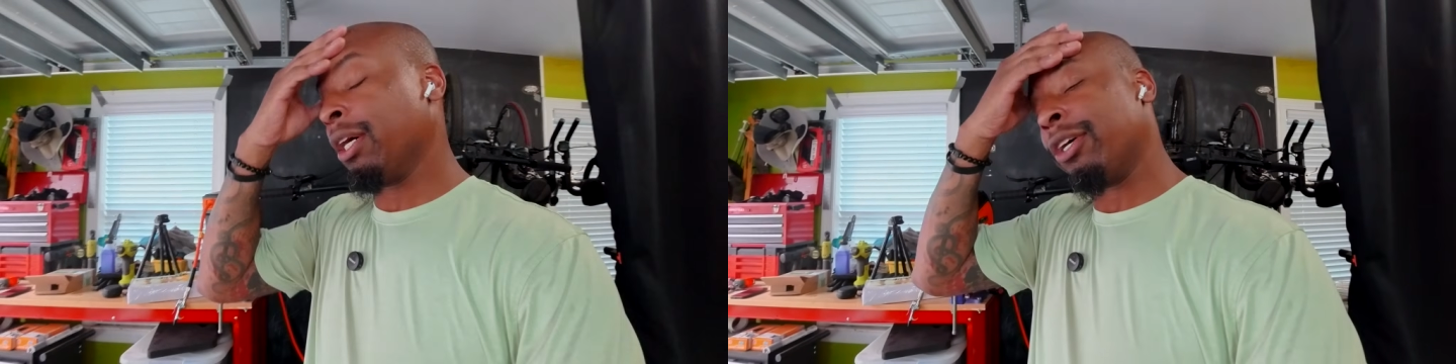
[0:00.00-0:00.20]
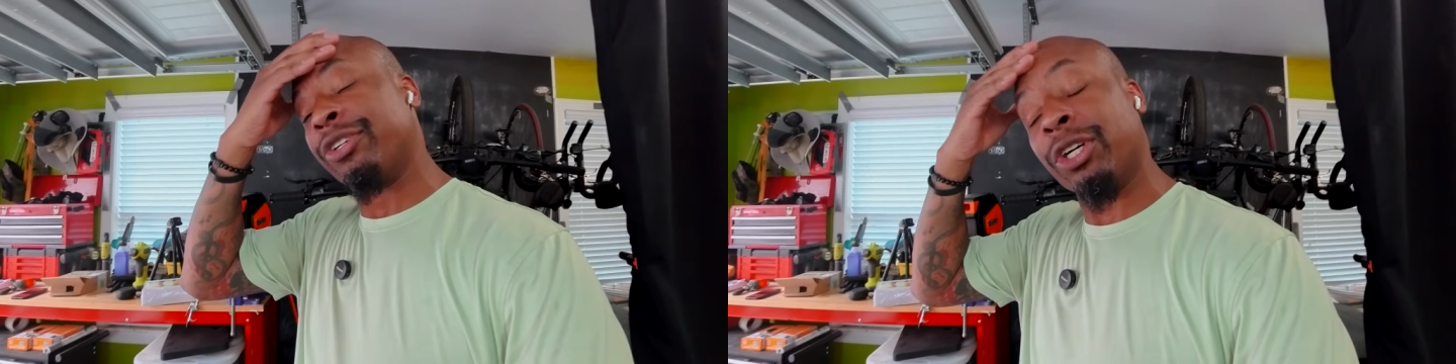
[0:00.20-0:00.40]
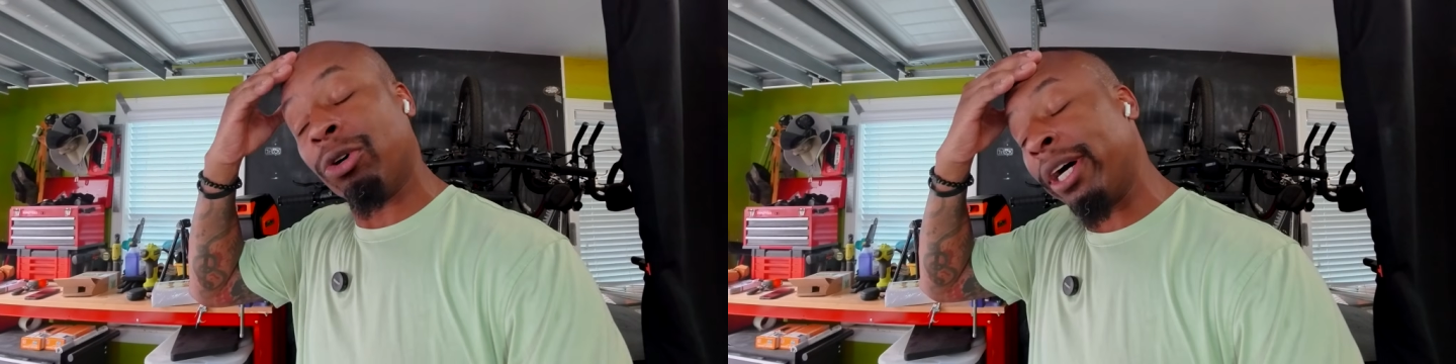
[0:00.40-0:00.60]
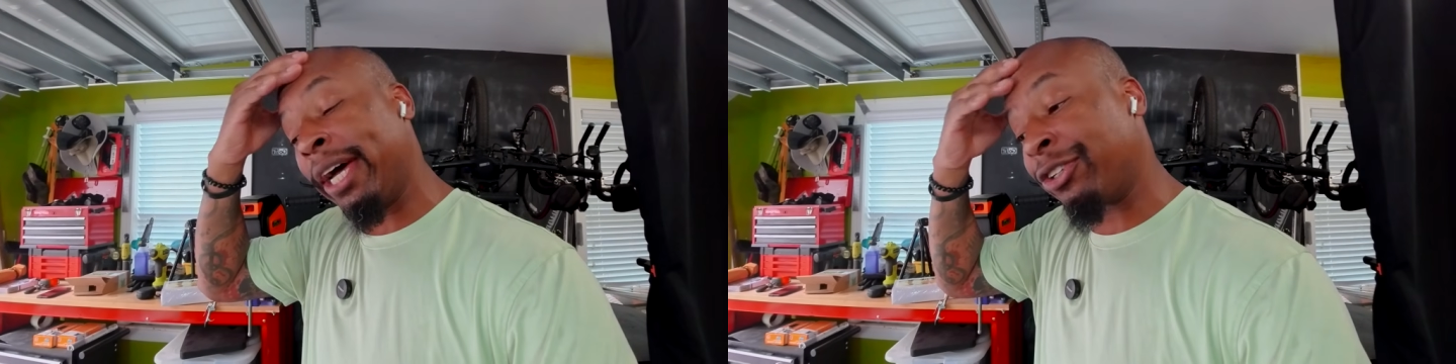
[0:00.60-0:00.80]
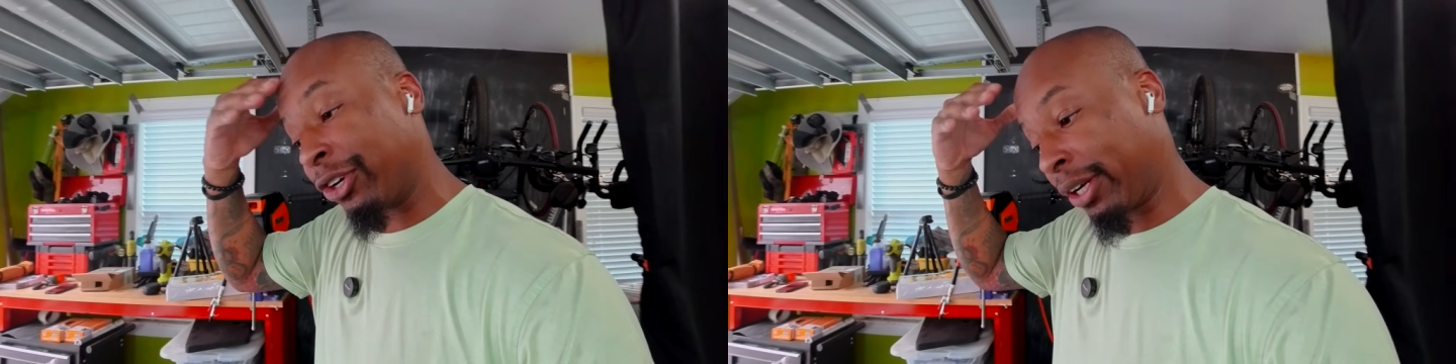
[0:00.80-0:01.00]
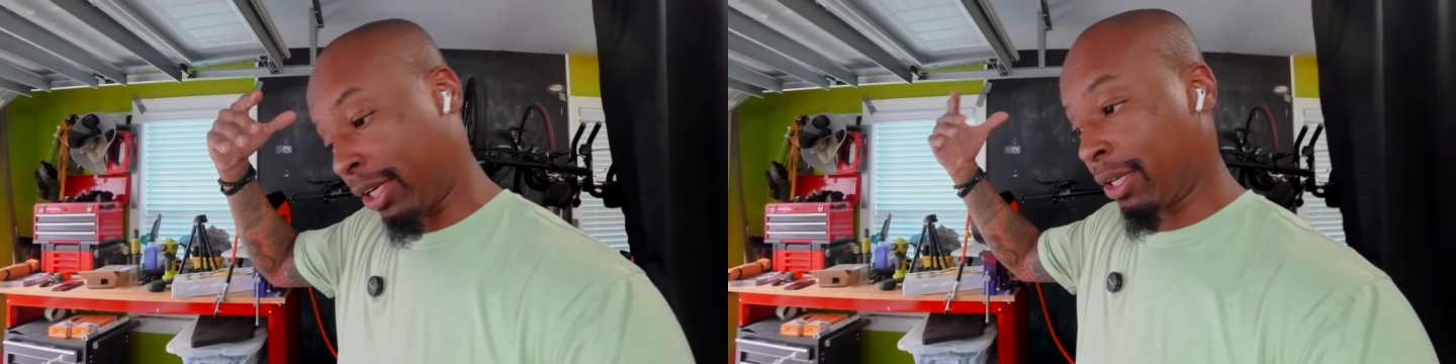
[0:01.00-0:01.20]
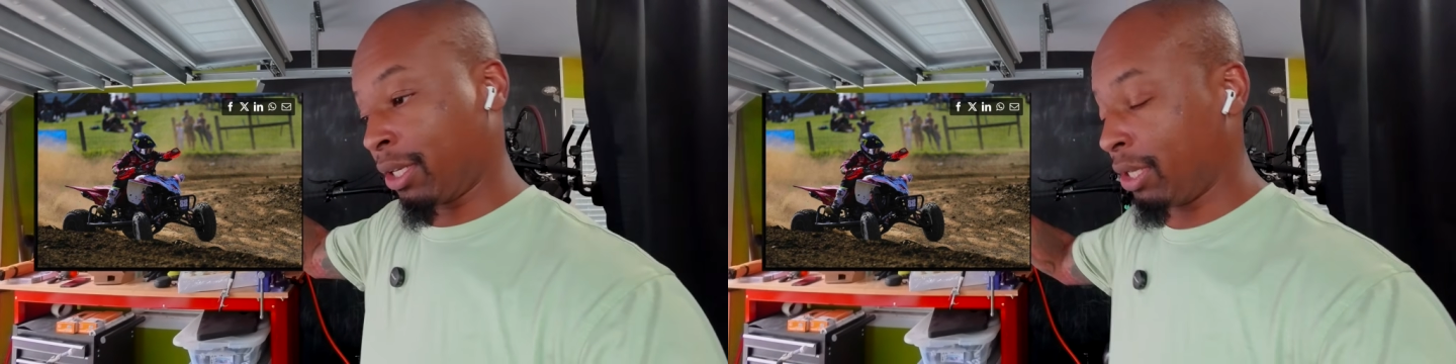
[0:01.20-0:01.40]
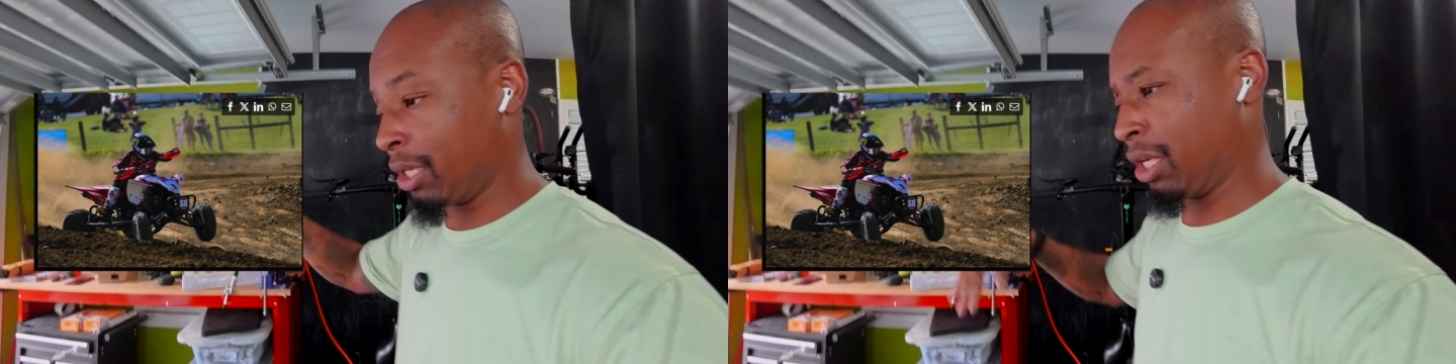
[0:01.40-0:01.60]
Joel Hetrick
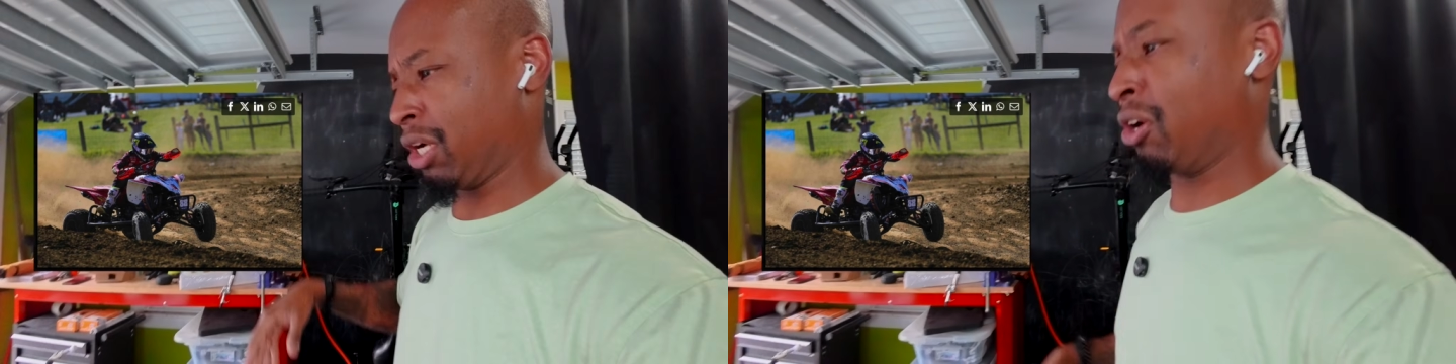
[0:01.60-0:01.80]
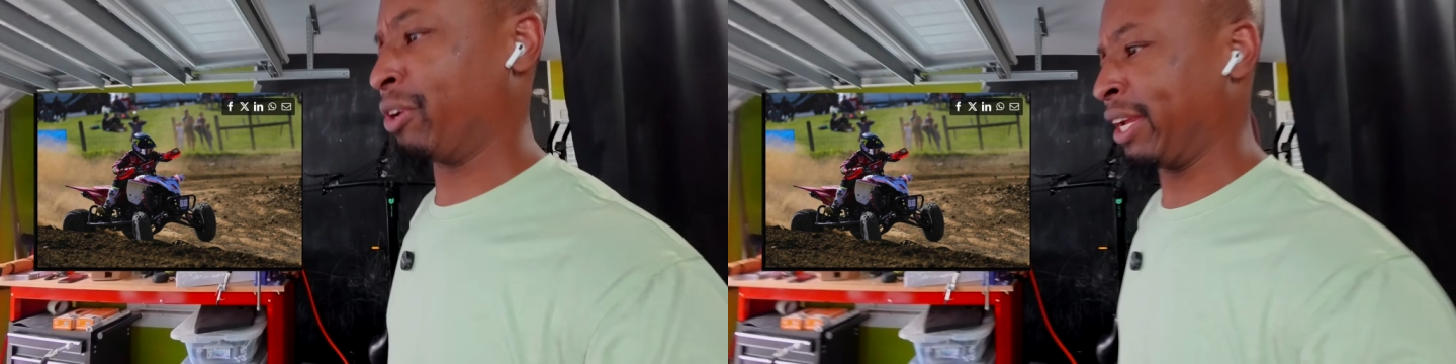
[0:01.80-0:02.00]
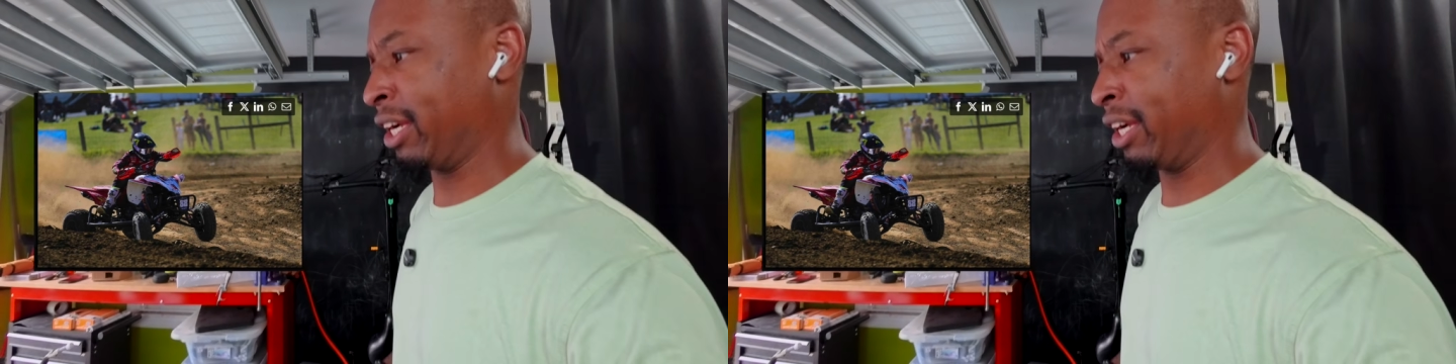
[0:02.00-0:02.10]
on a